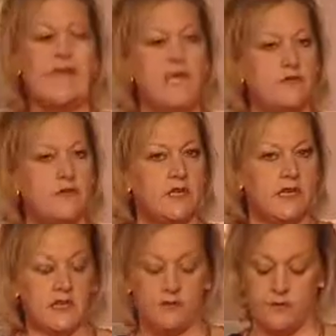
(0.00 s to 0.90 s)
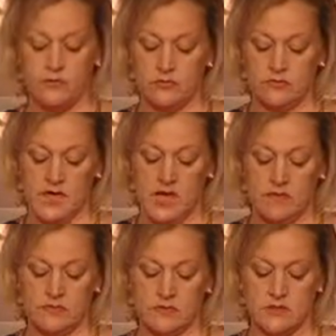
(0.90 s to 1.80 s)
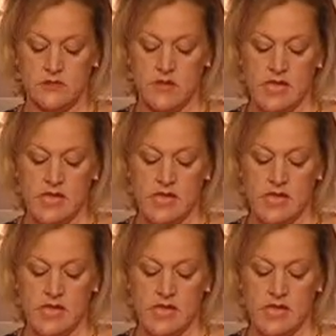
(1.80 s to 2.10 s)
even in difficult times.